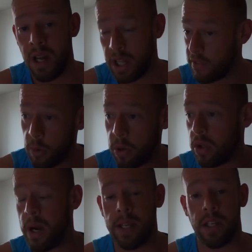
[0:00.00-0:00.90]
they've all put the
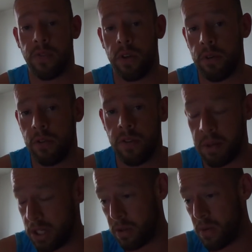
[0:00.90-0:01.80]
wages through the roof. I
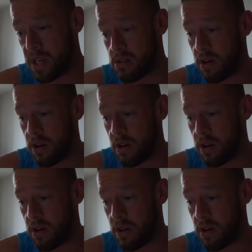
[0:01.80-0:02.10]
mean, WS are